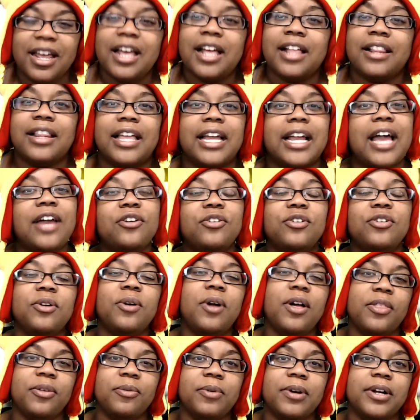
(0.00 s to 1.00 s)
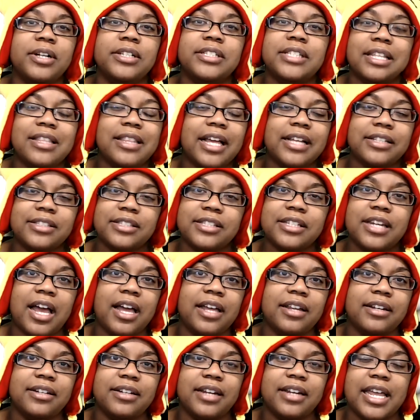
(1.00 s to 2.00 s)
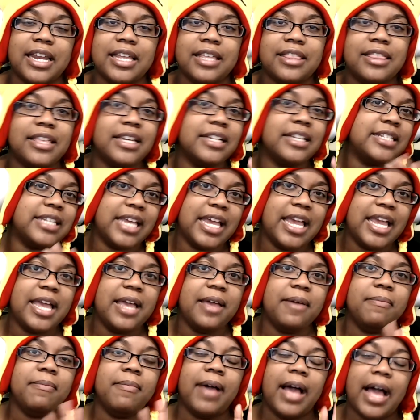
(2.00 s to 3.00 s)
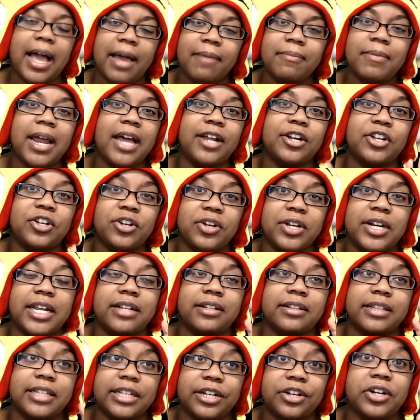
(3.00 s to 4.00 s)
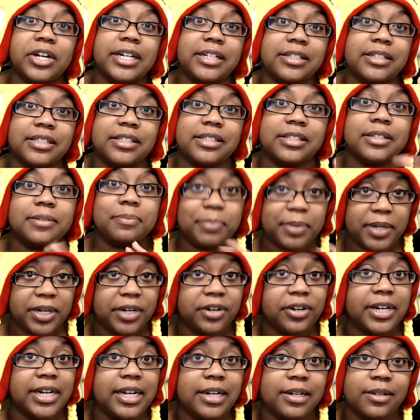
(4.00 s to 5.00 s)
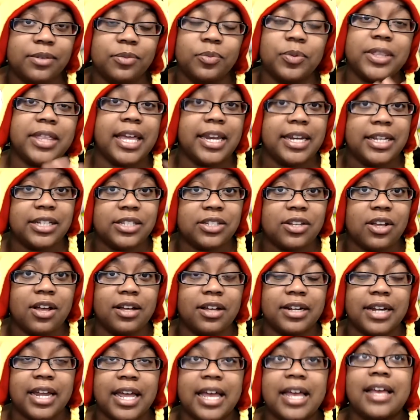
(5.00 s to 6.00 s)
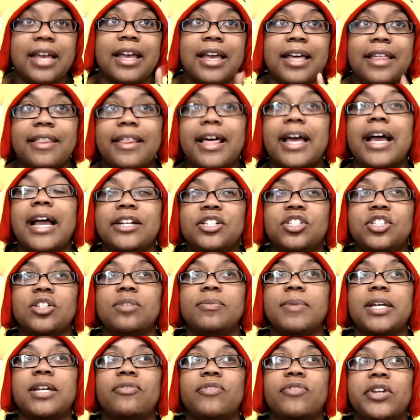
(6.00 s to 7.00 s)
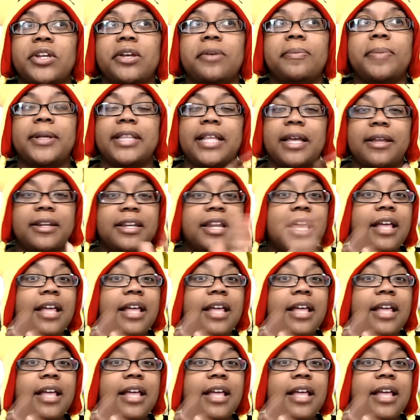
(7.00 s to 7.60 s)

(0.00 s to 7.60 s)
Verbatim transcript: Like I don't know all the words, and that's not anything to him. I'm not good at lyrics, period, with any song, and that I should make a video about that.